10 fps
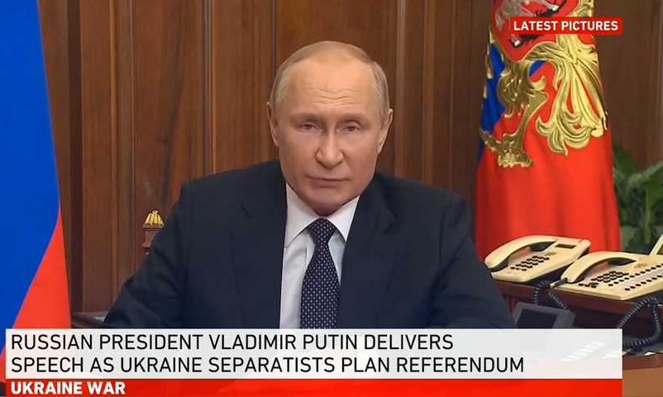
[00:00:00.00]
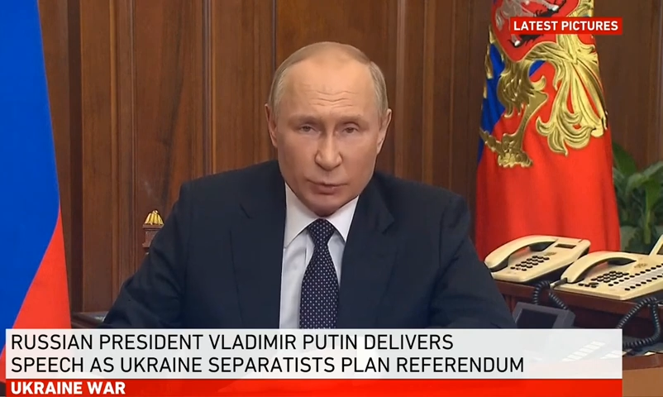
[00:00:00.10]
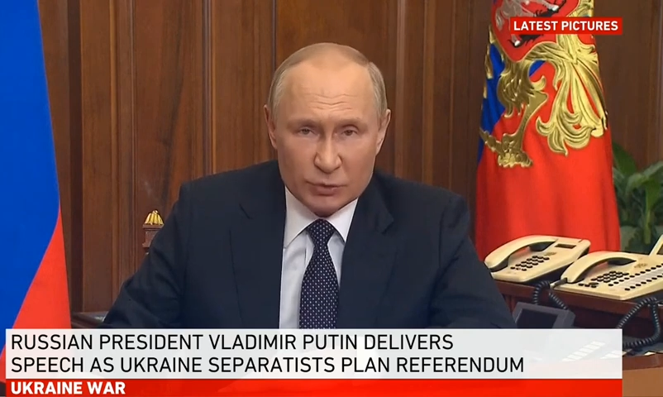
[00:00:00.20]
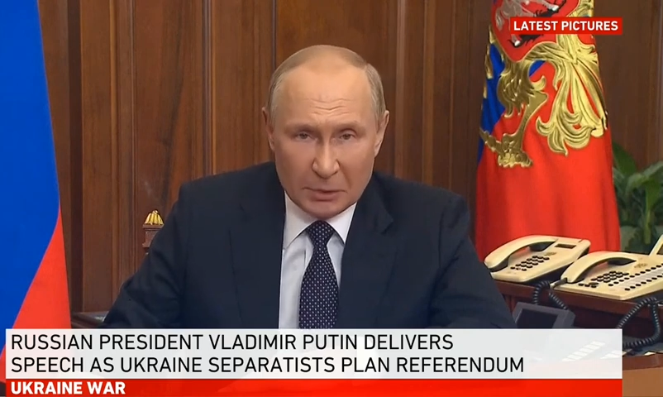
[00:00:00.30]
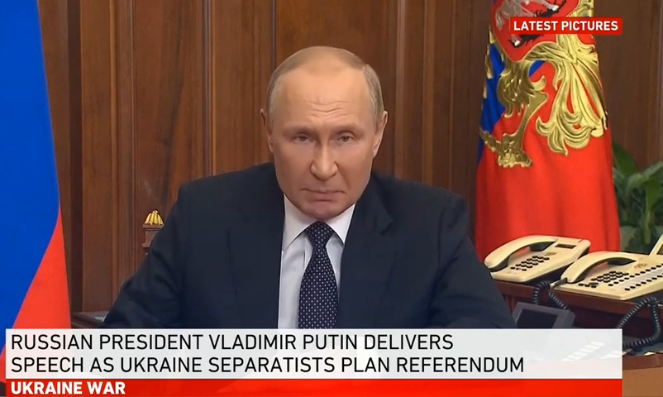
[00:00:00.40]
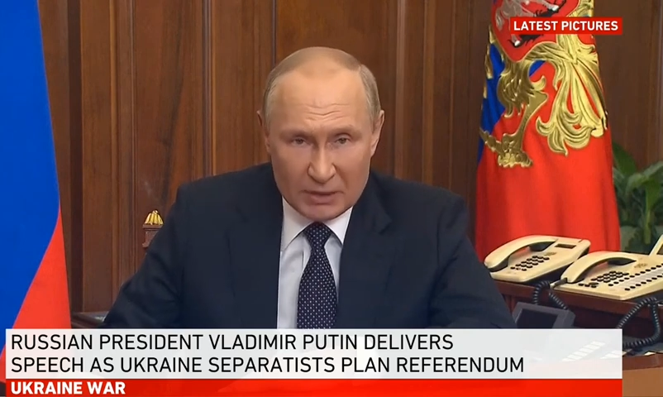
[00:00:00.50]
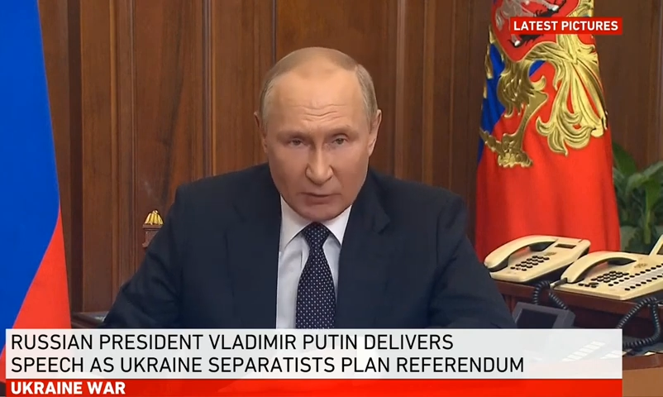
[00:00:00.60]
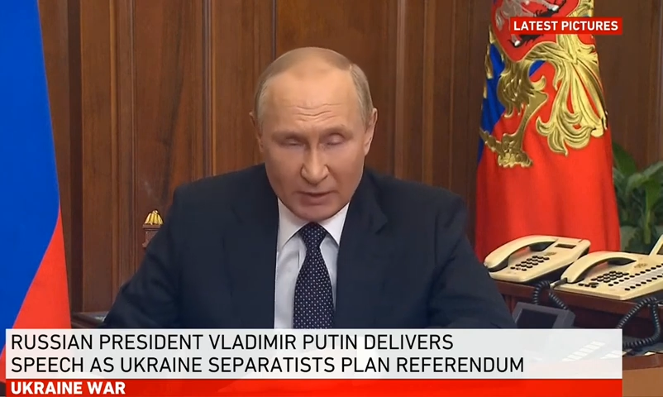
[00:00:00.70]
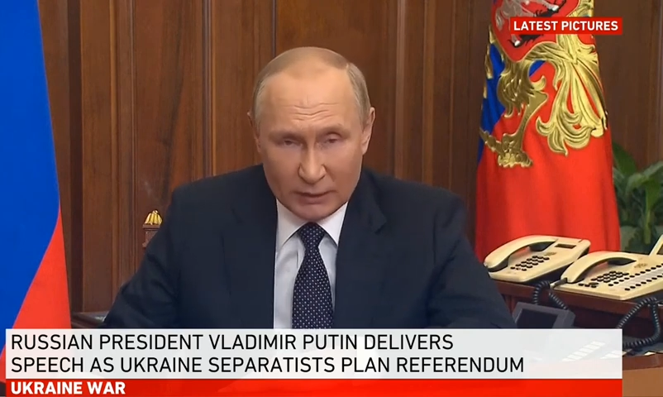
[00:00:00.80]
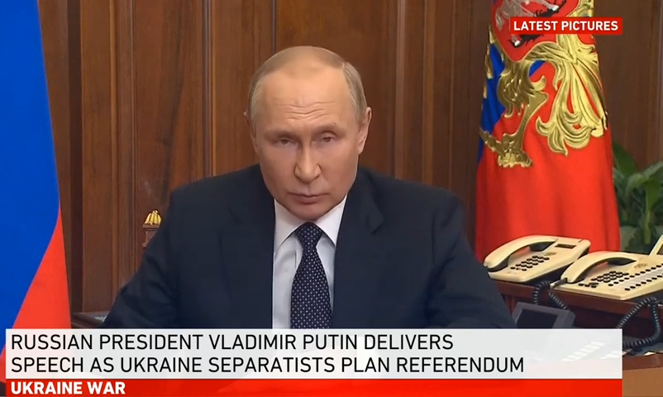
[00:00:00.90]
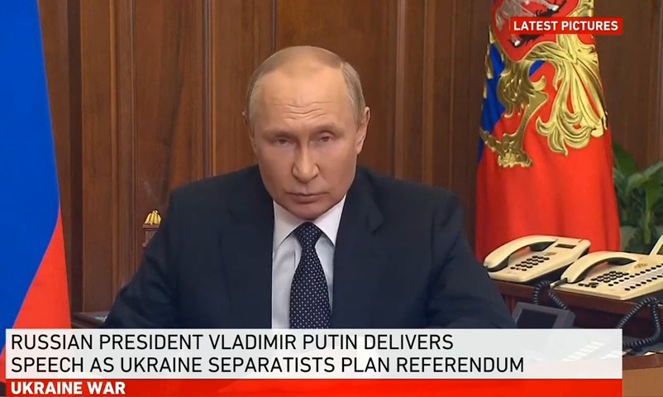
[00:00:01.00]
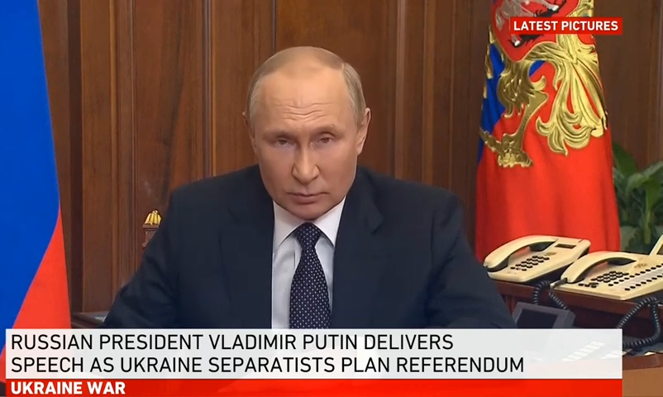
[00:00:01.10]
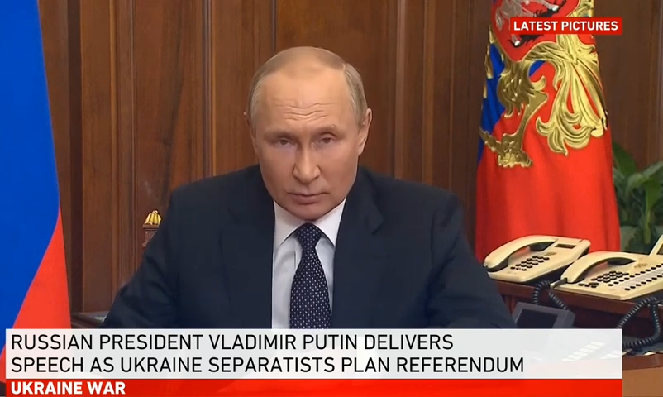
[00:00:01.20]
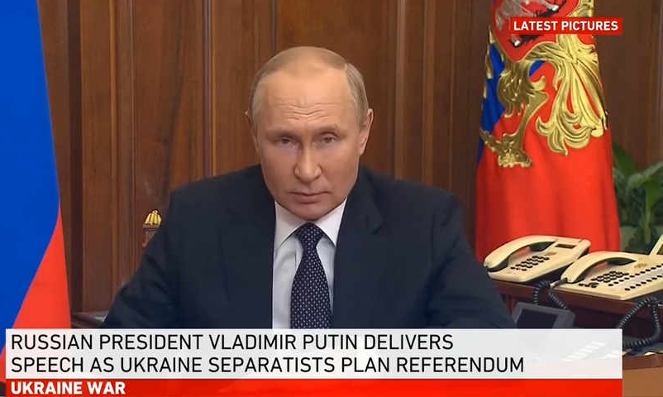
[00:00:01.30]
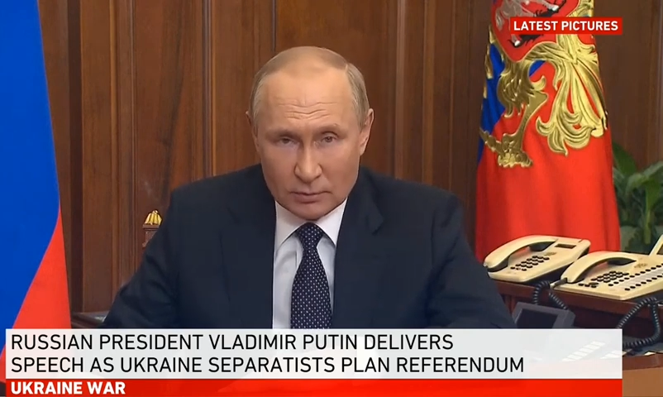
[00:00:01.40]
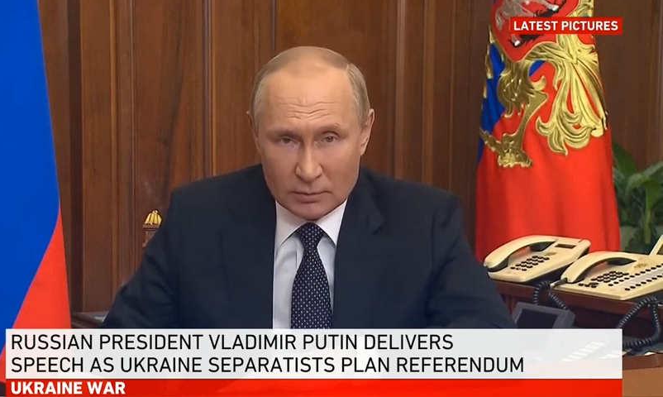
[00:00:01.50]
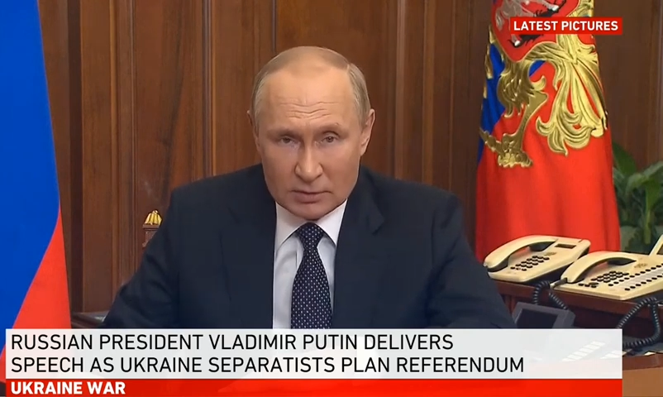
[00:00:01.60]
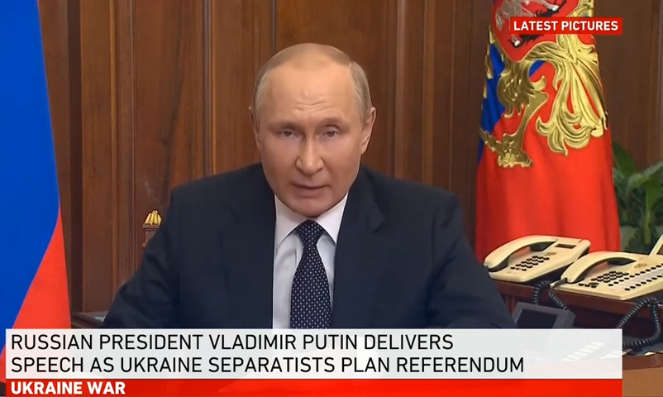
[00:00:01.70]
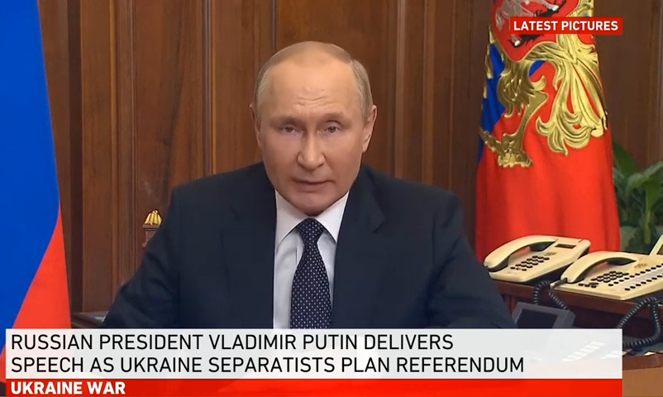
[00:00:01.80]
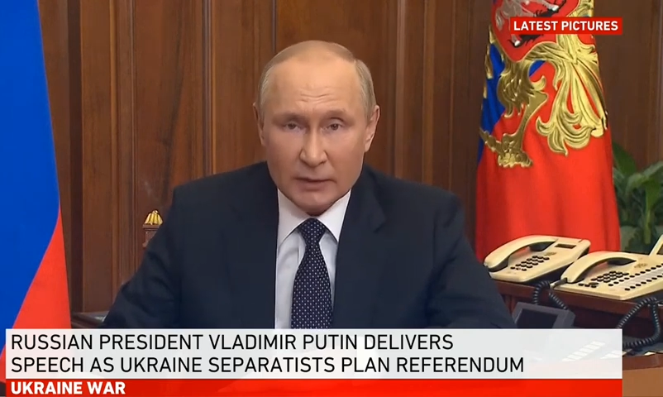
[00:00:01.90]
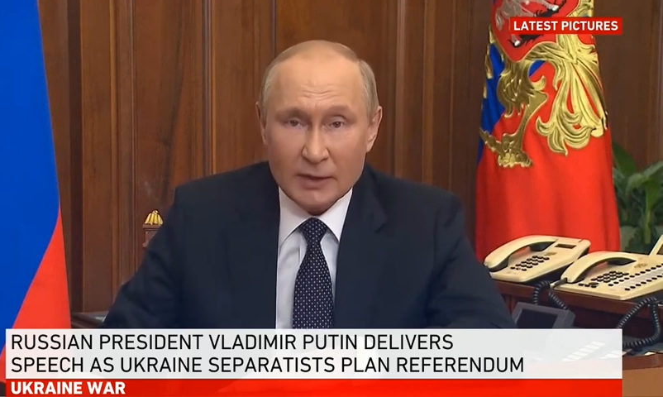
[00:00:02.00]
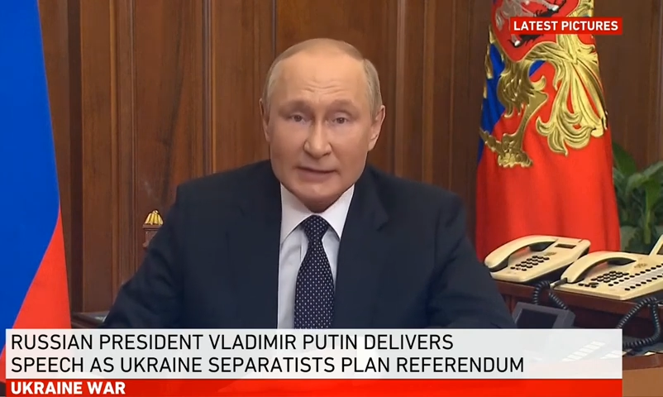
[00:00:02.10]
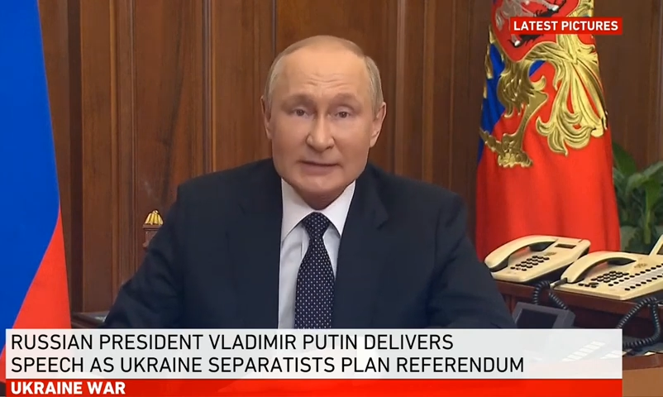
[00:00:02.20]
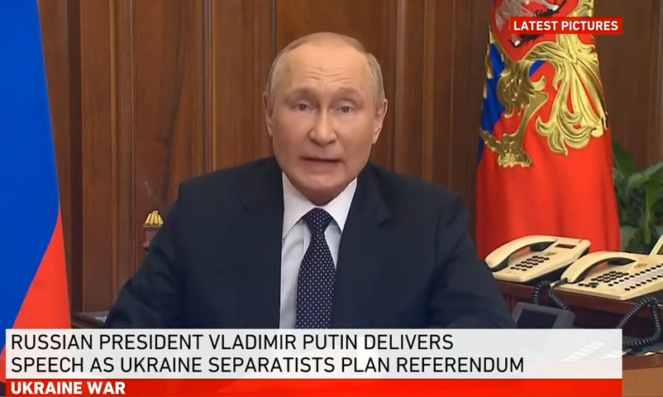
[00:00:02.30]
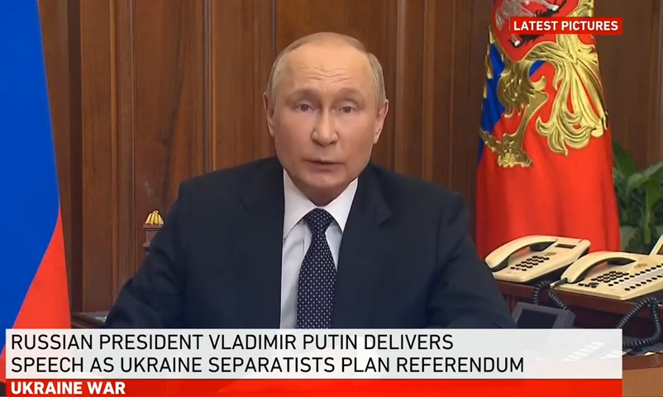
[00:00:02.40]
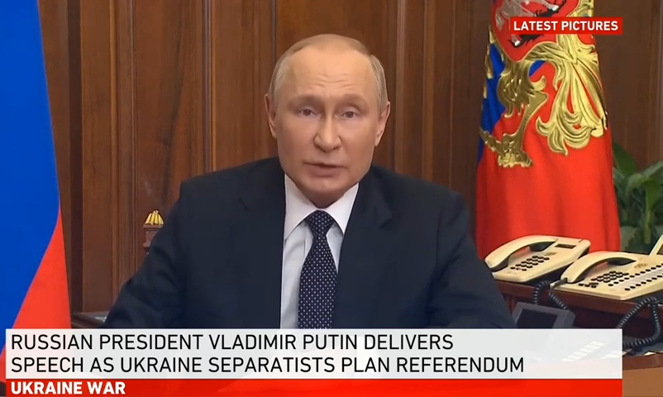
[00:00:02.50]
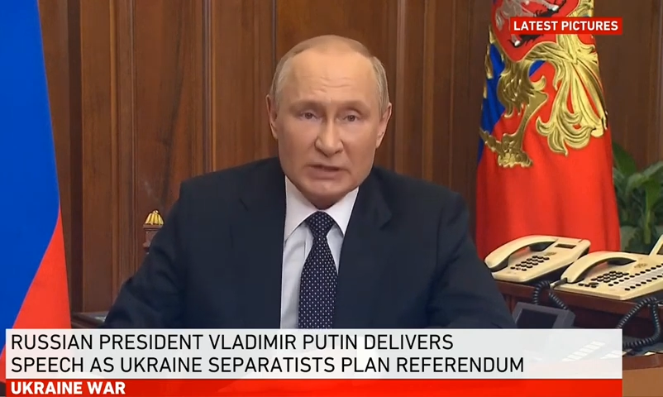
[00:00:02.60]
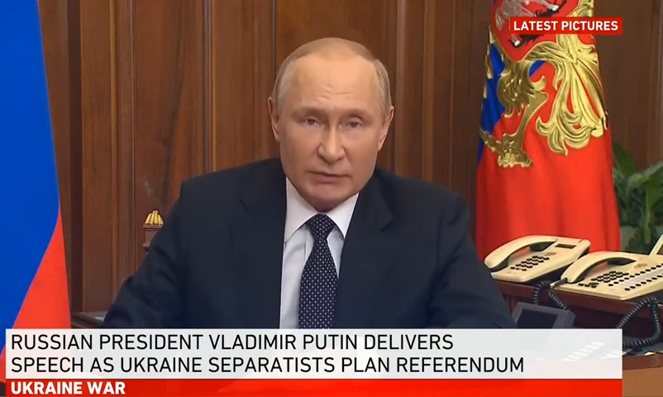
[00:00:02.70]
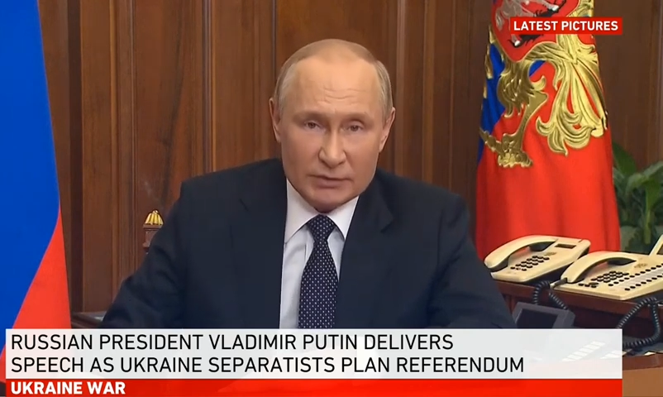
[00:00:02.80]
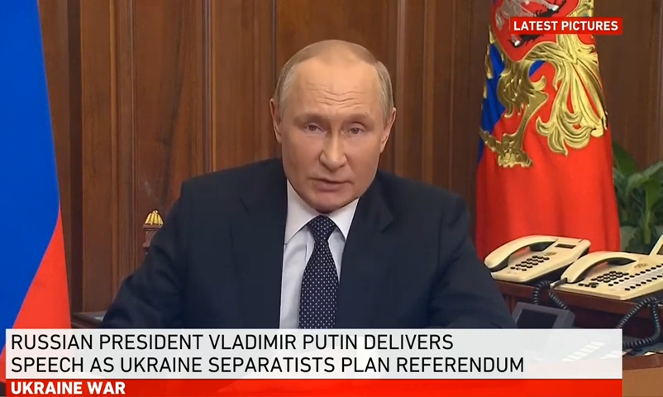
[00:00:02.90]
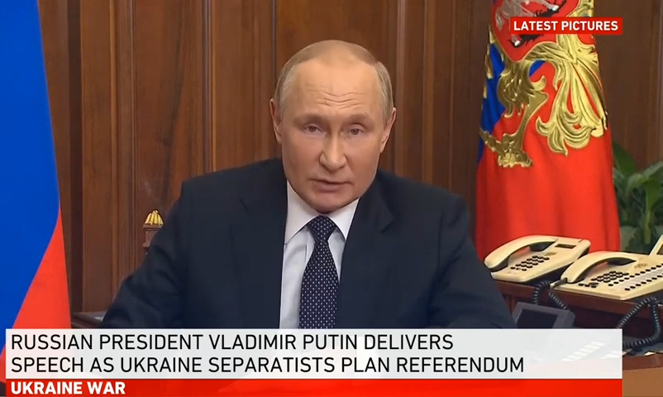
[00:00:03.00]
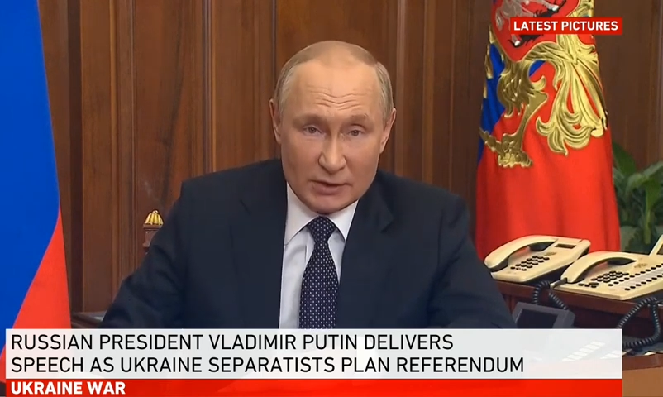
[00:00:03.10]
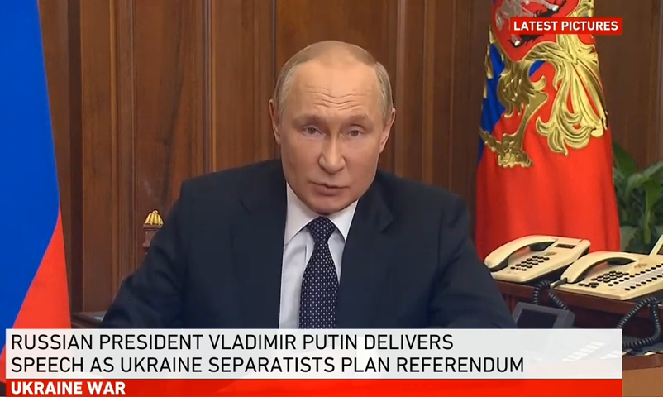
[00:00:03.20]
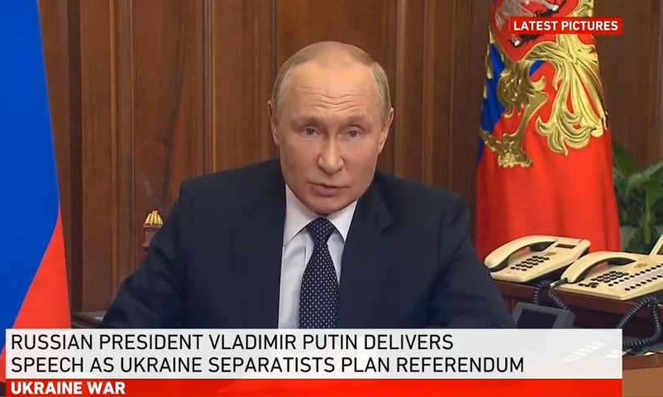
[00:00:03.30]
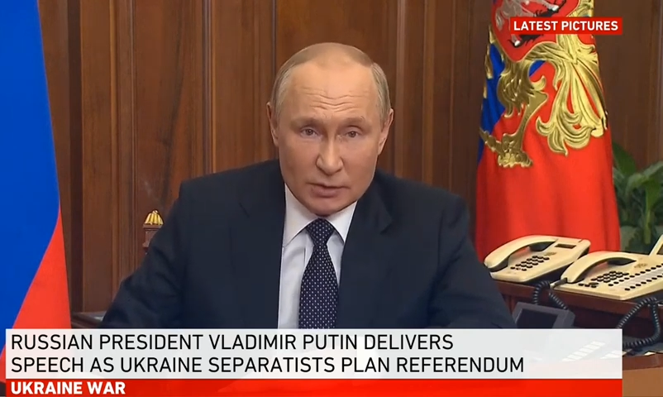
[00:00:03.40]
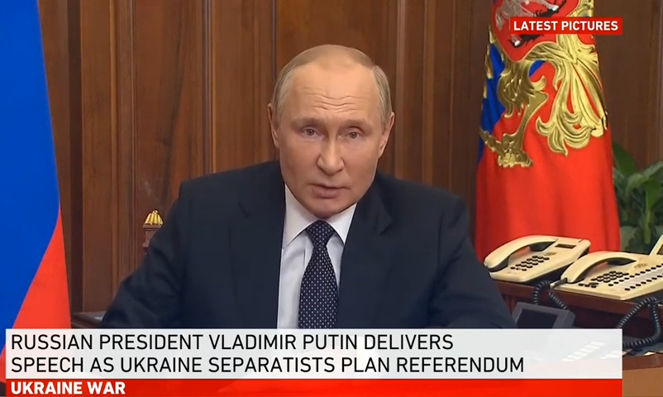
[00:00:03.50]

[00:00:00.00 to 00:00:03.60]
speak about the fact that in 1991